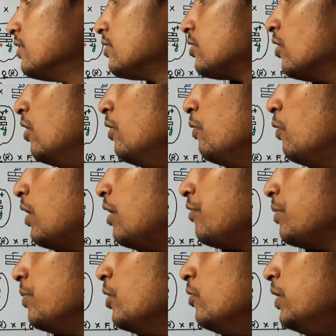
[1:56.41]
So one of
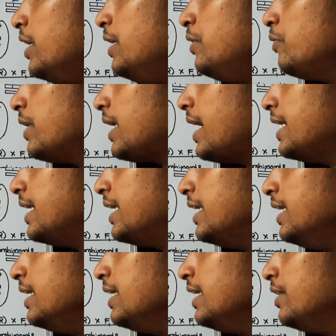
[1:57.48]
the mutant
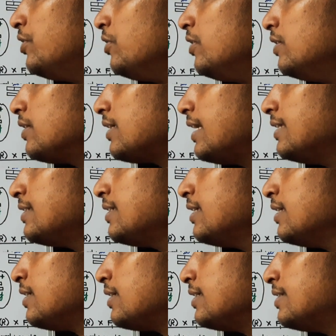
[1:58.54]
variety, he took
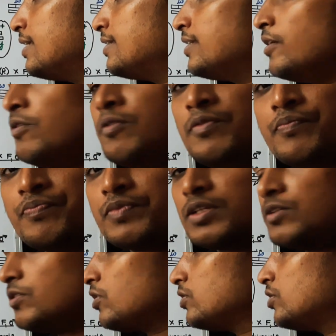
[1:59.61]
recessive
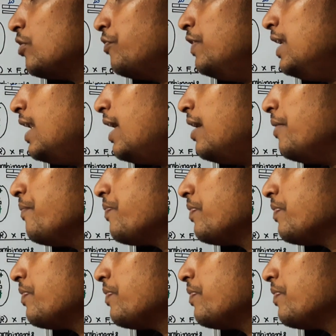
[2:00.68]
Drosophila,